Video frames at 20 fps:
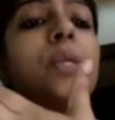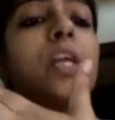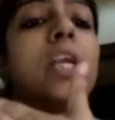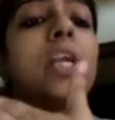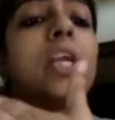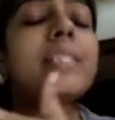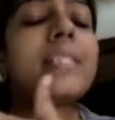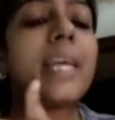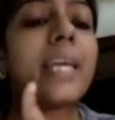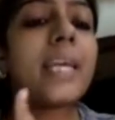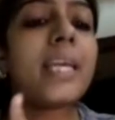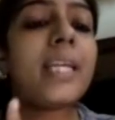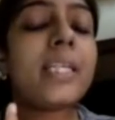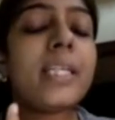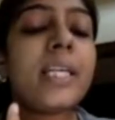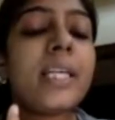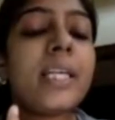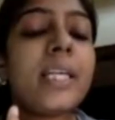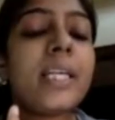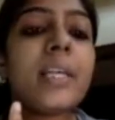is usually on a
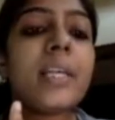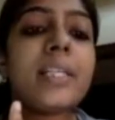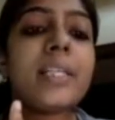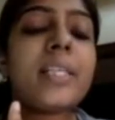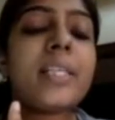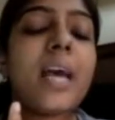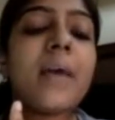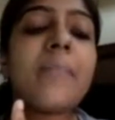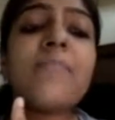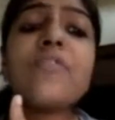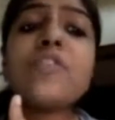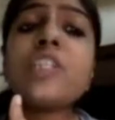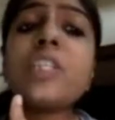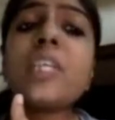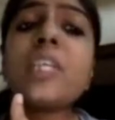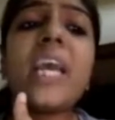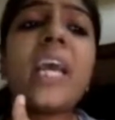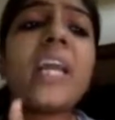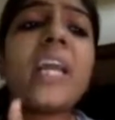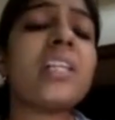second day of the
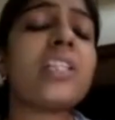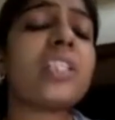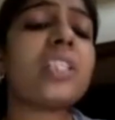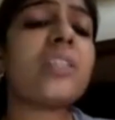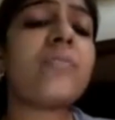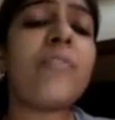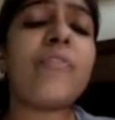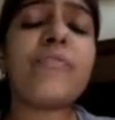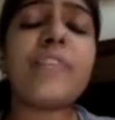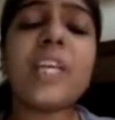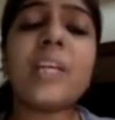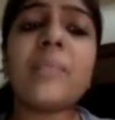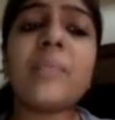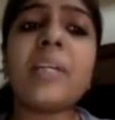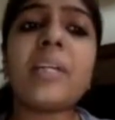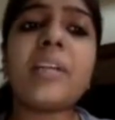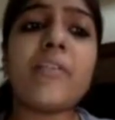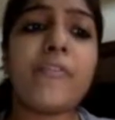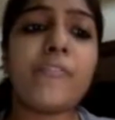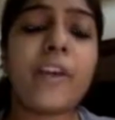exam, which is again a
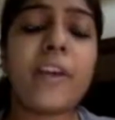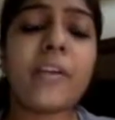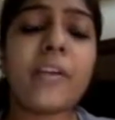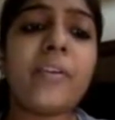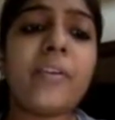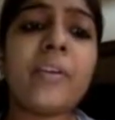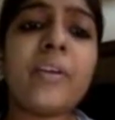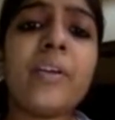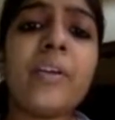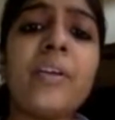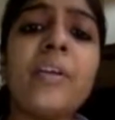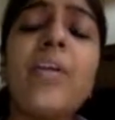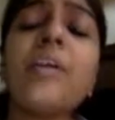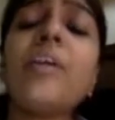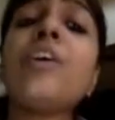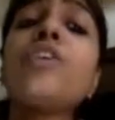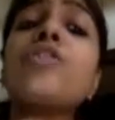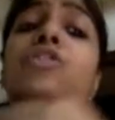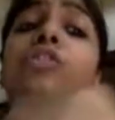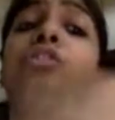15-minute affair.
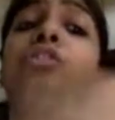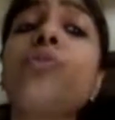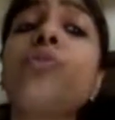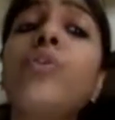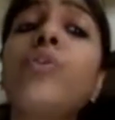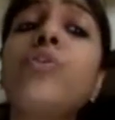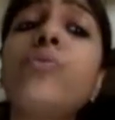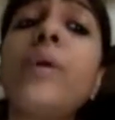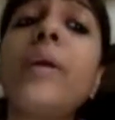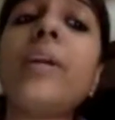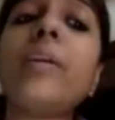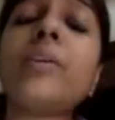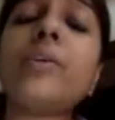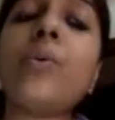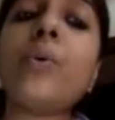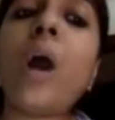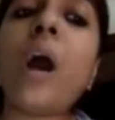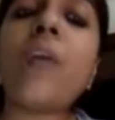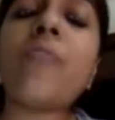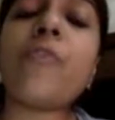So do
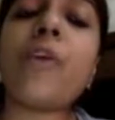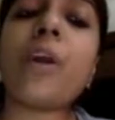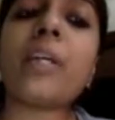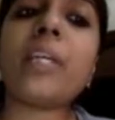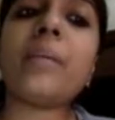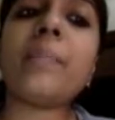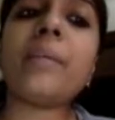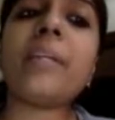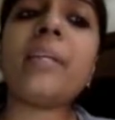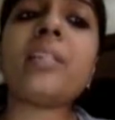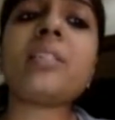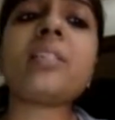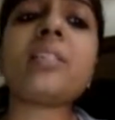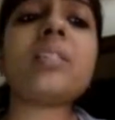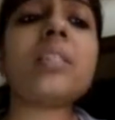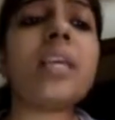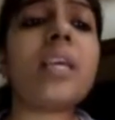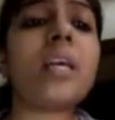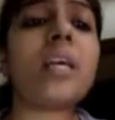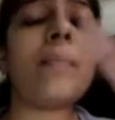2-hour 40
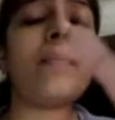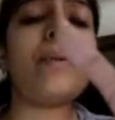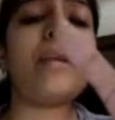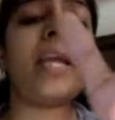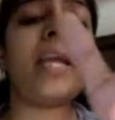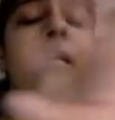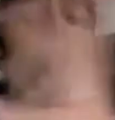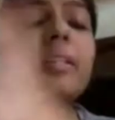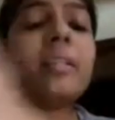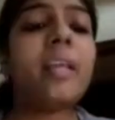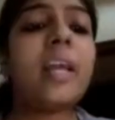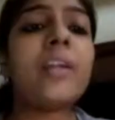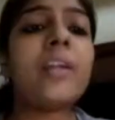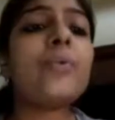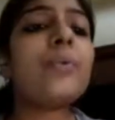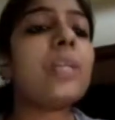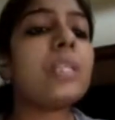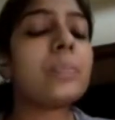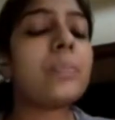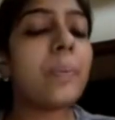minutes, take a
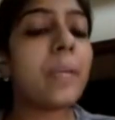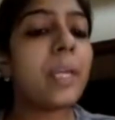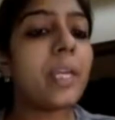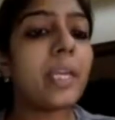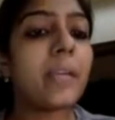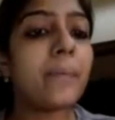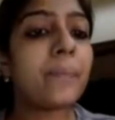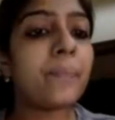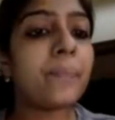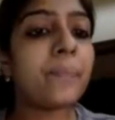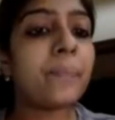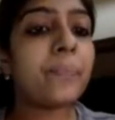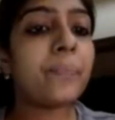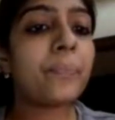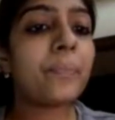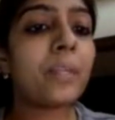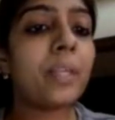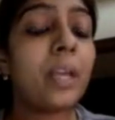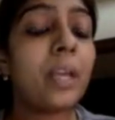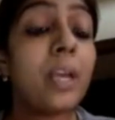break, then do the speaking.
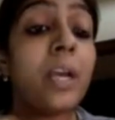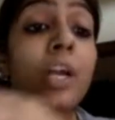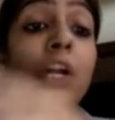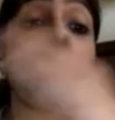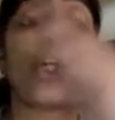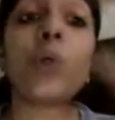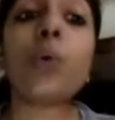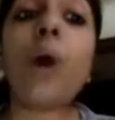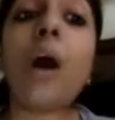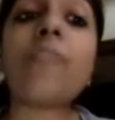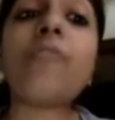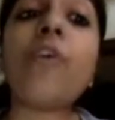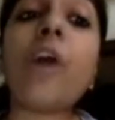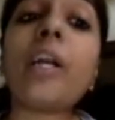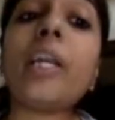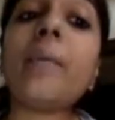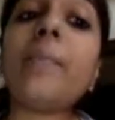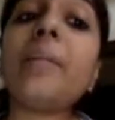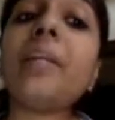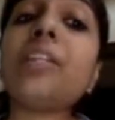
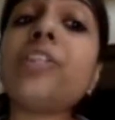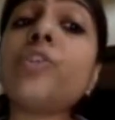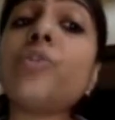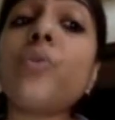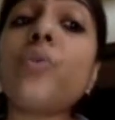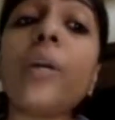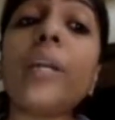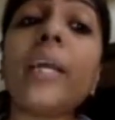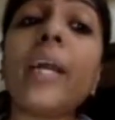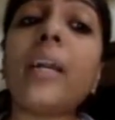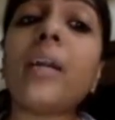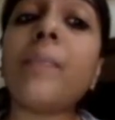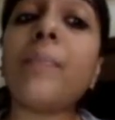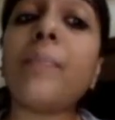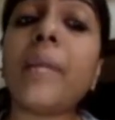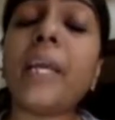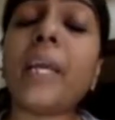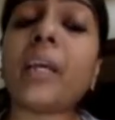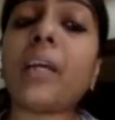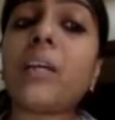2-hour 40 minutes, you
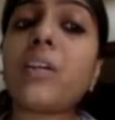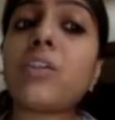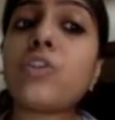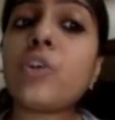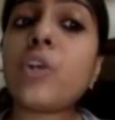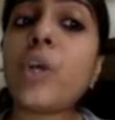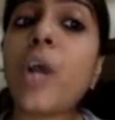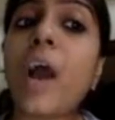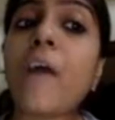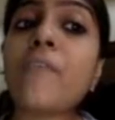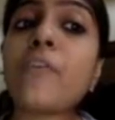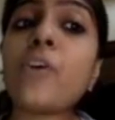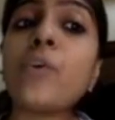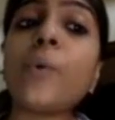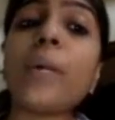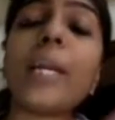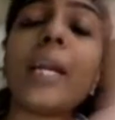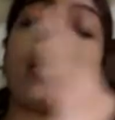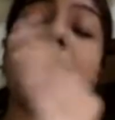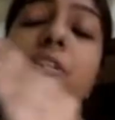don't get a break. So
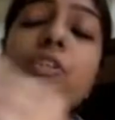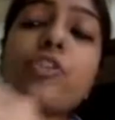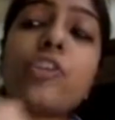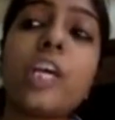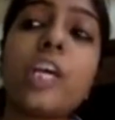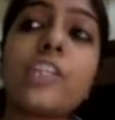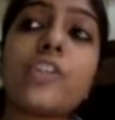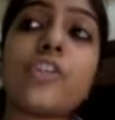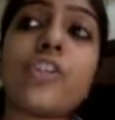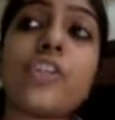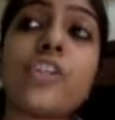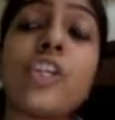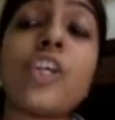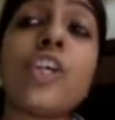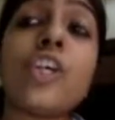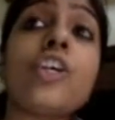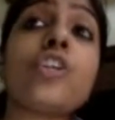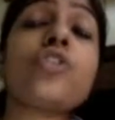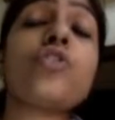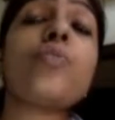you have to do it at a
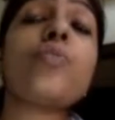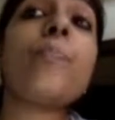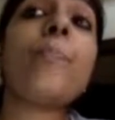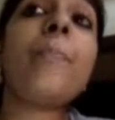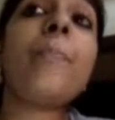stretch.